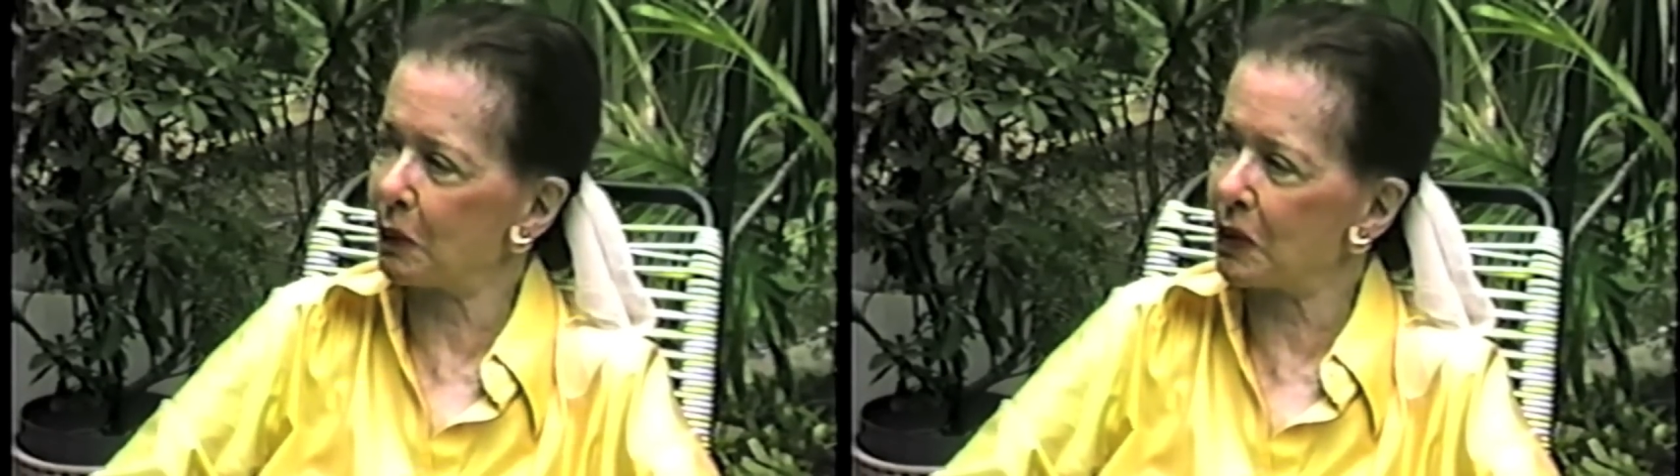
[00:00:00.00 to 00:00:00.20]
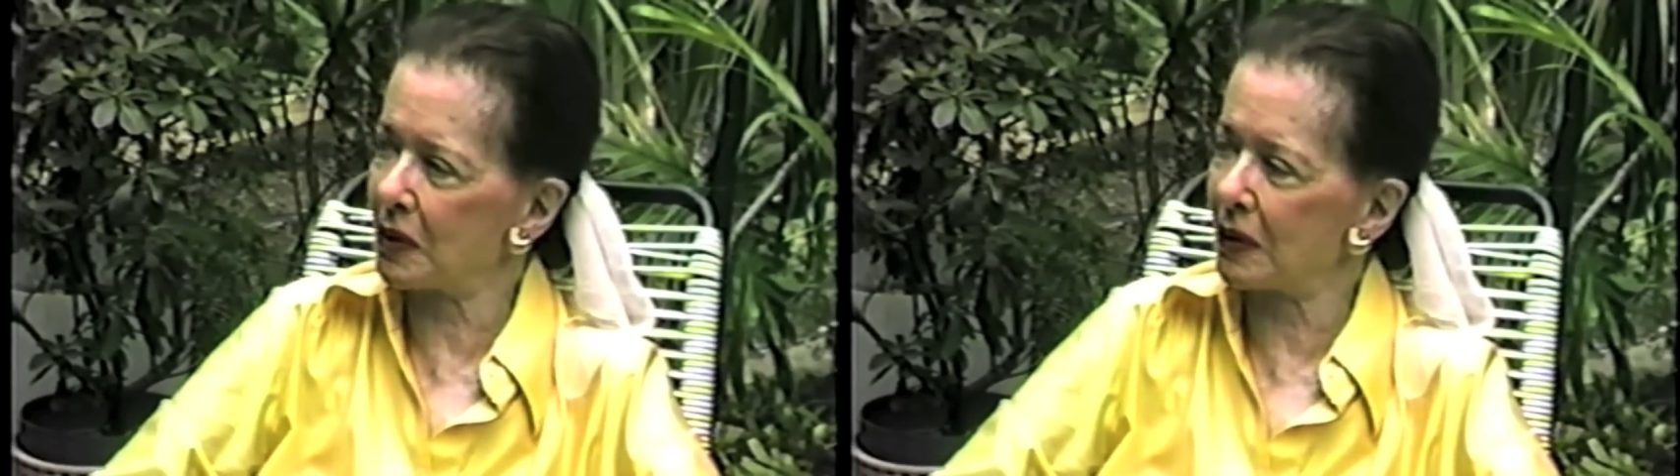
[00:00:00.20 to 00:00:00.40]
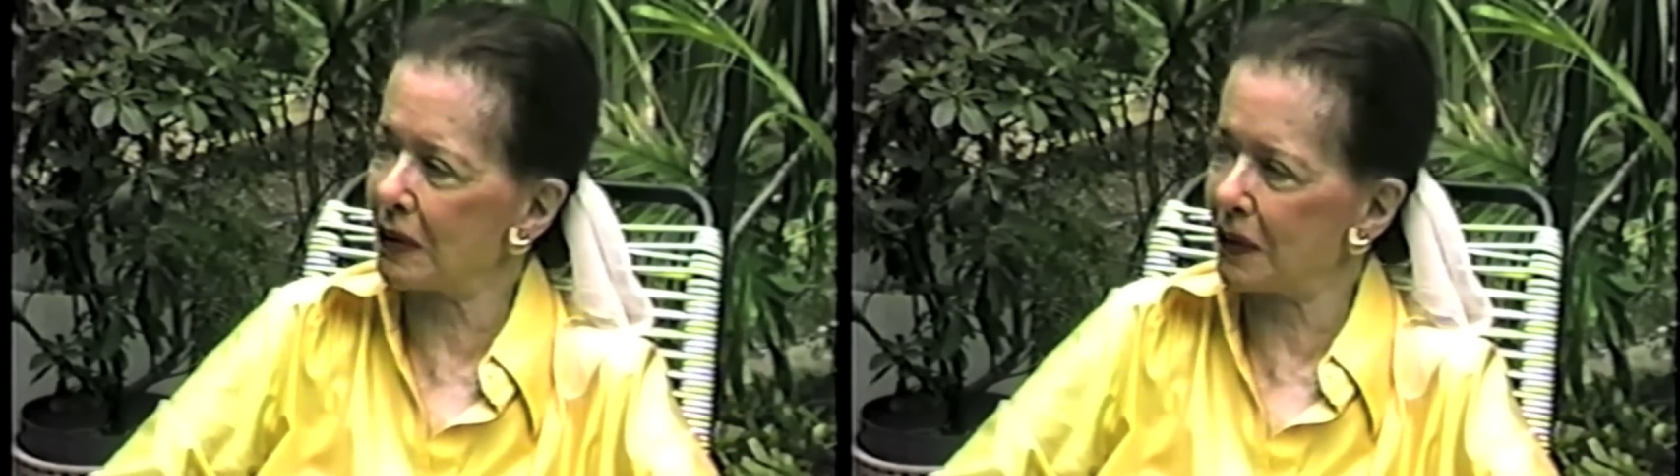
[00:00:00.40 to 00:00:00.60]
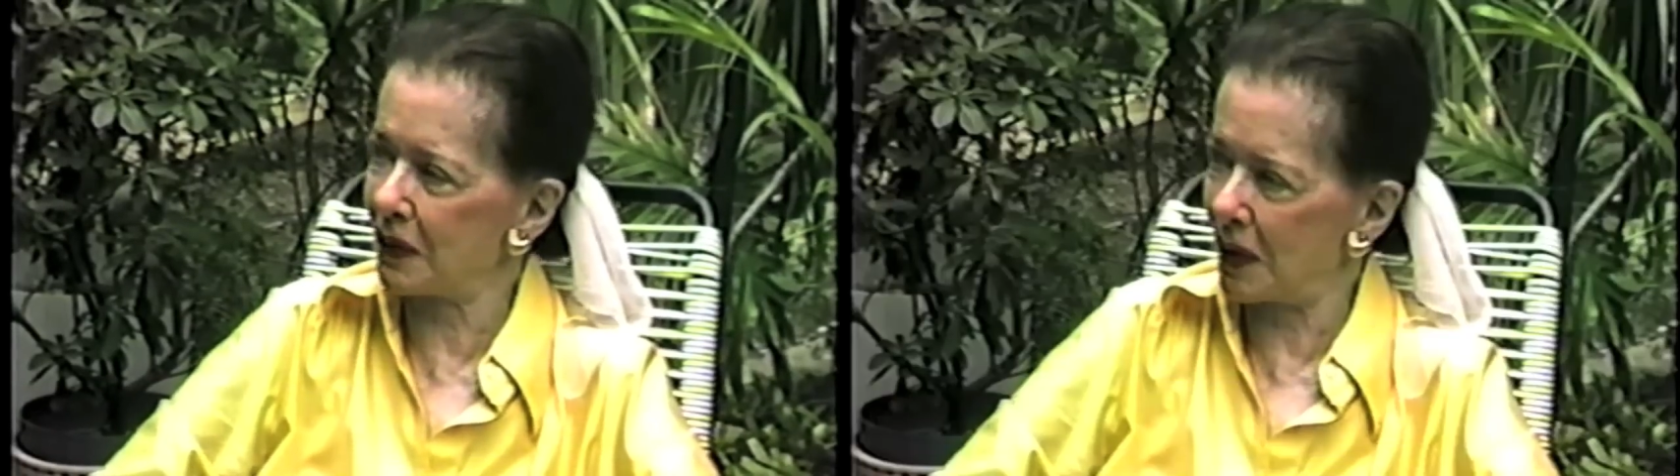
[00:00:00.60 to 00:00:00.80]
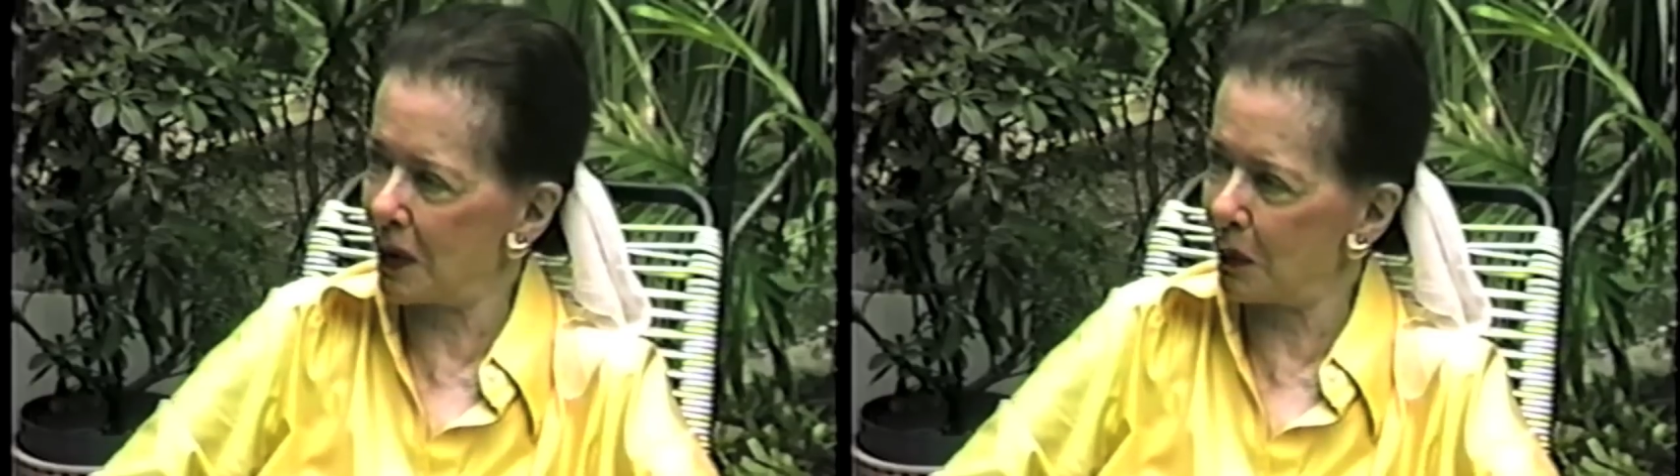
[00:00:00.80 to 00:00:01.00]
it was still the
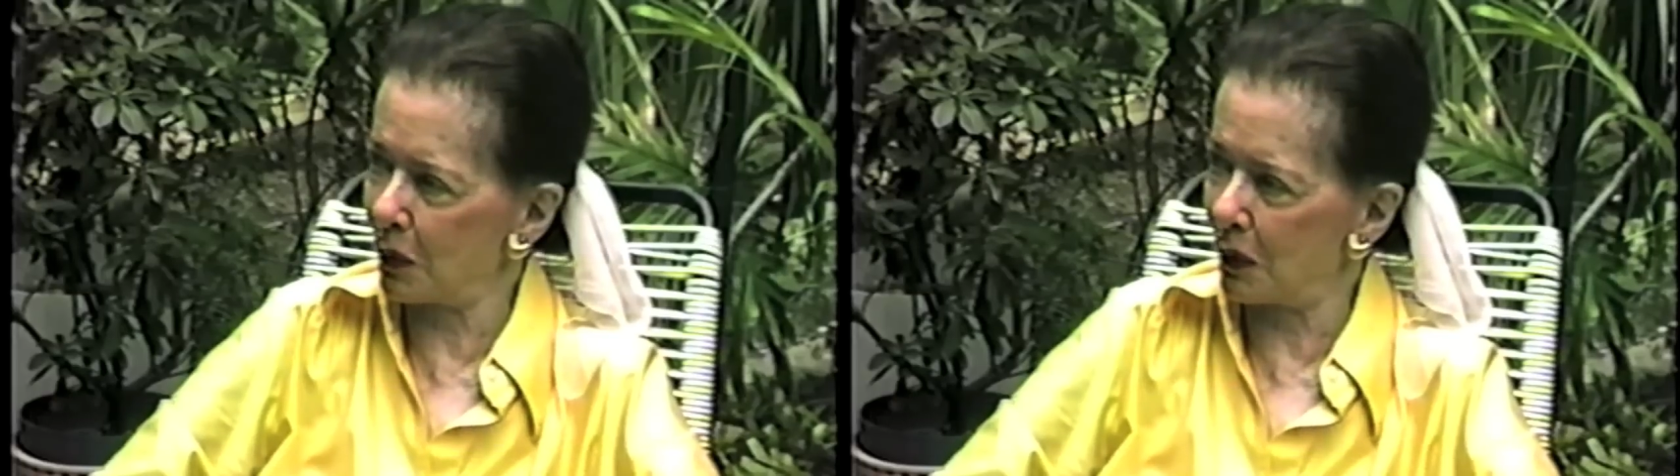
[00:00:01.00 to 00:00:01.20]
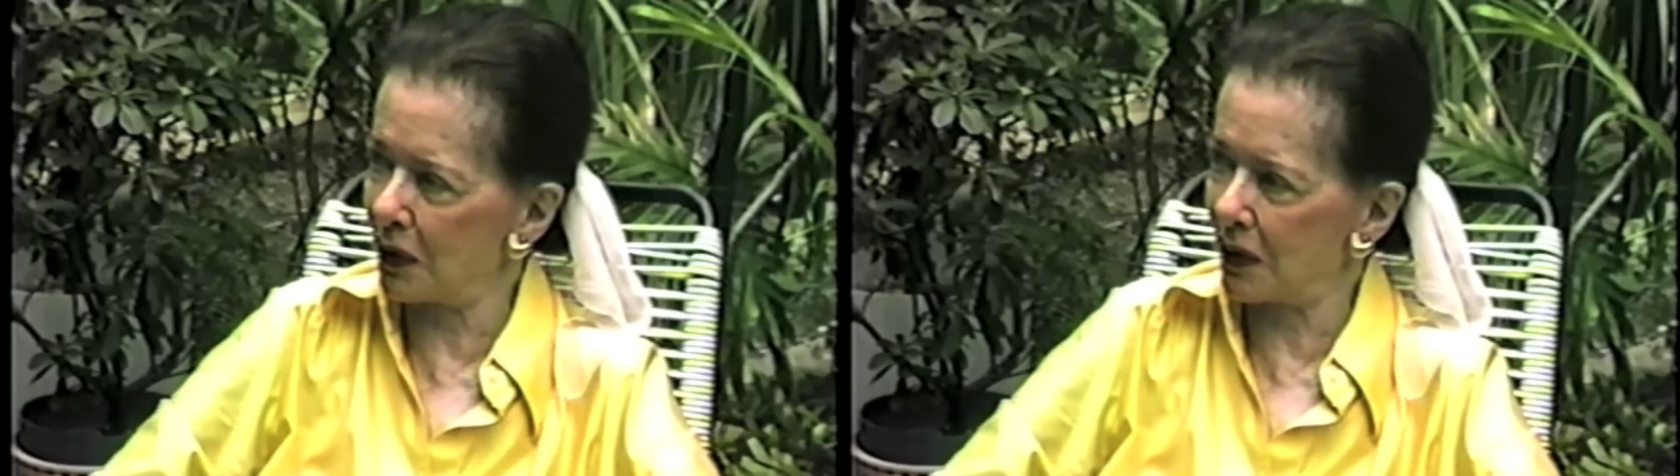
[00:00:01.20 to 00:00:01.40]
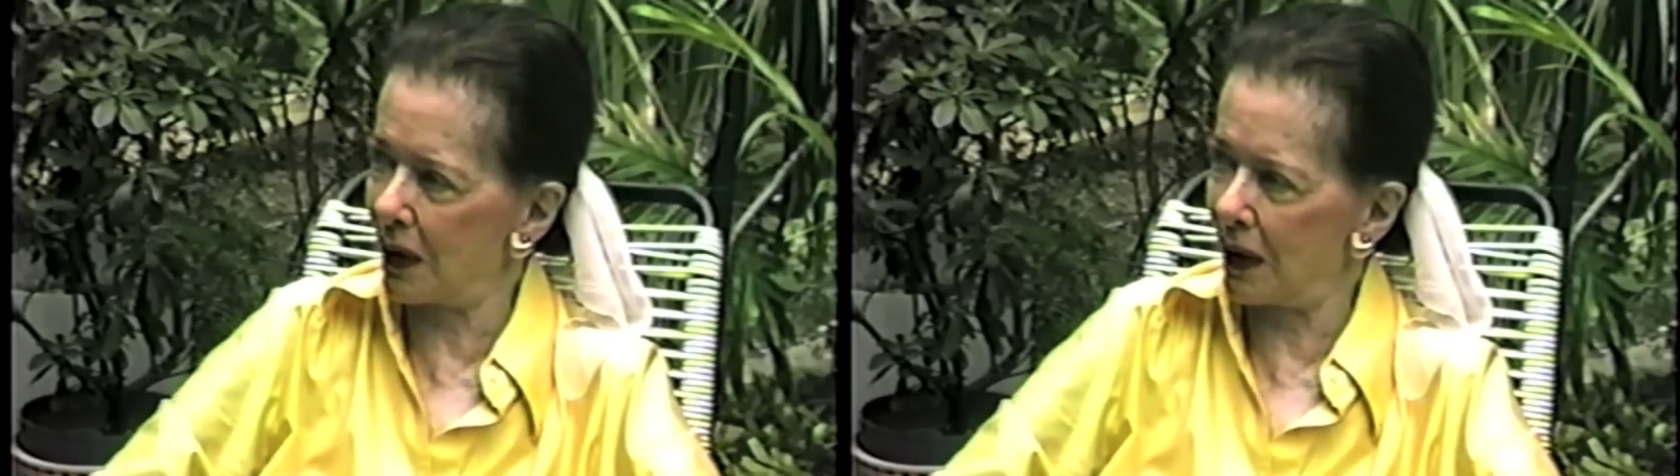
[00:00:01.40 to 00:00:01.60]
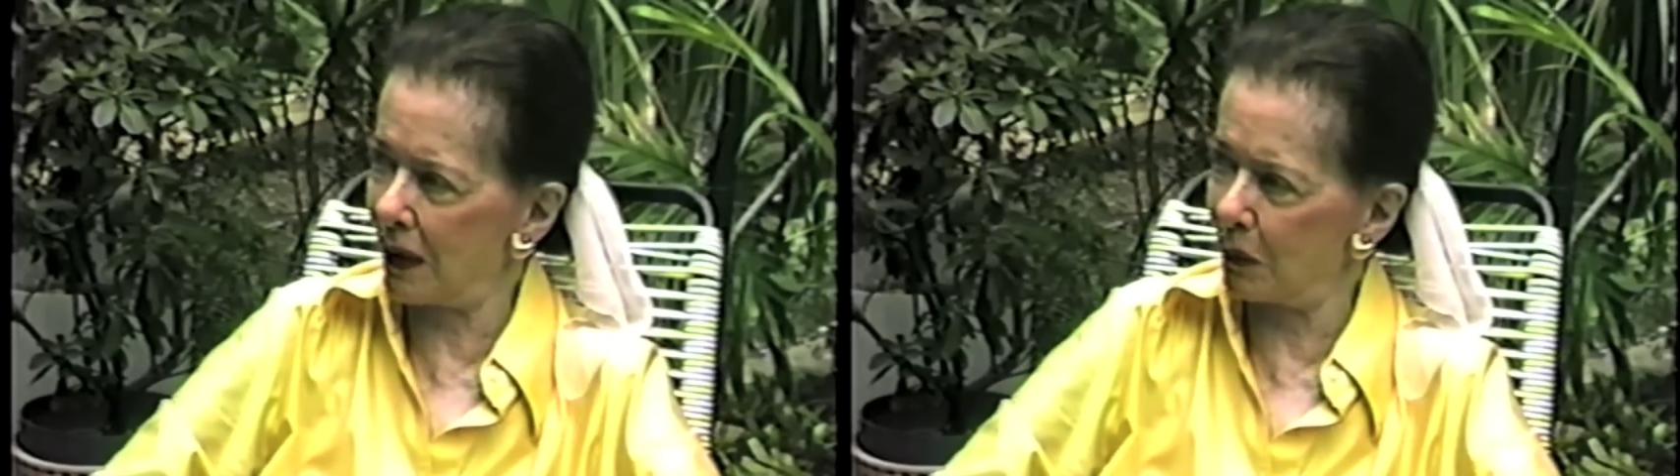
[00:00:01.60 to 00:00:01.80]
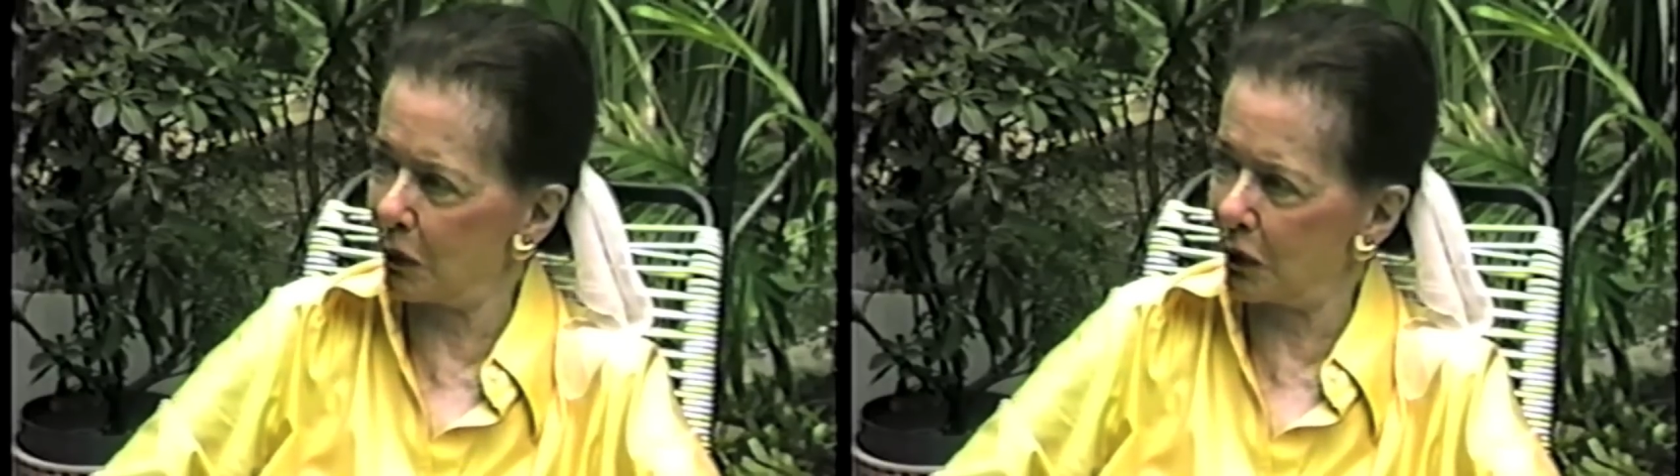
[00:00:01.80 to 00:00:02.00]
same address I
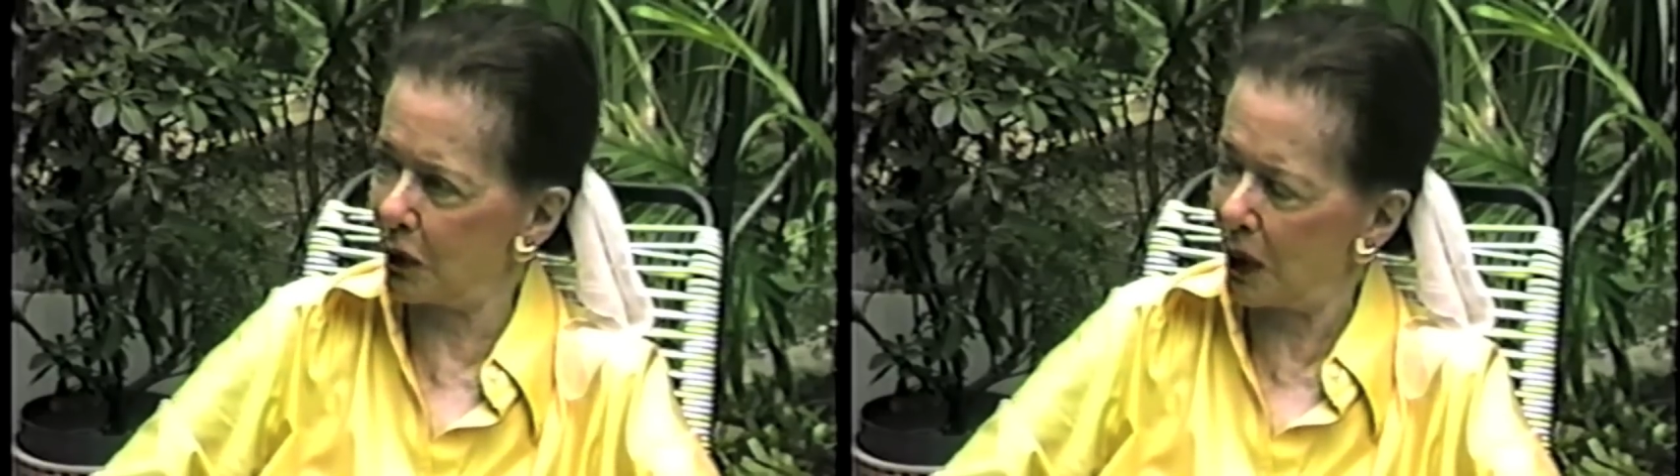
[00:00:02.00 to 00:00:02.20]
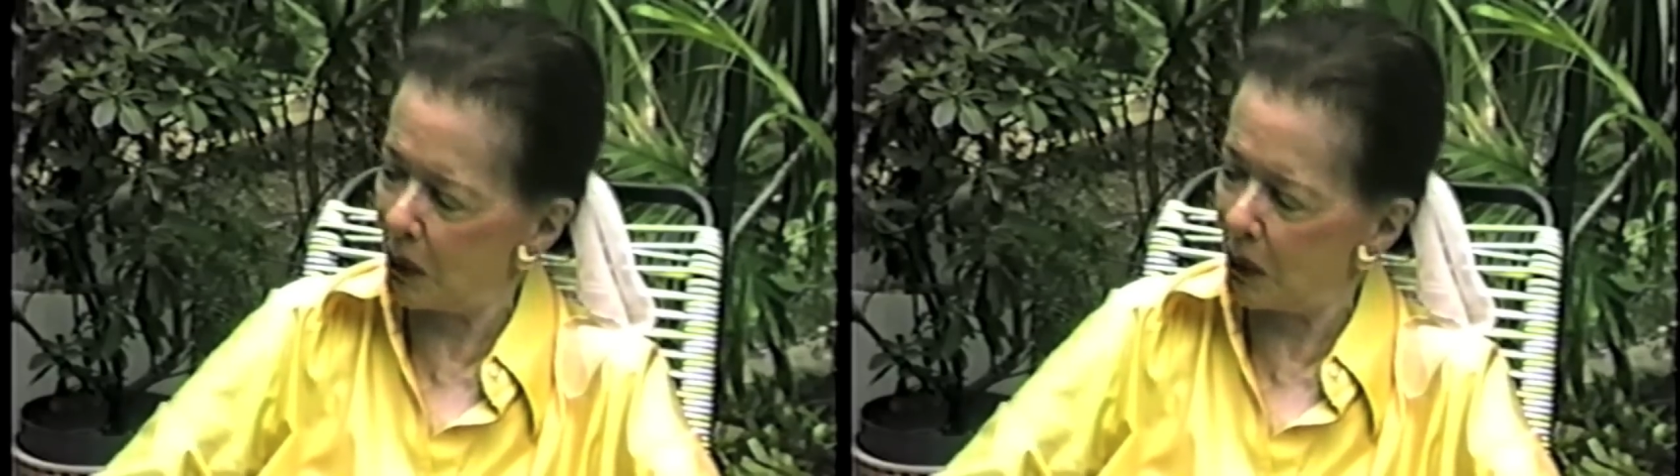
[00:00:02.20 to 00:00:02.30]
had before.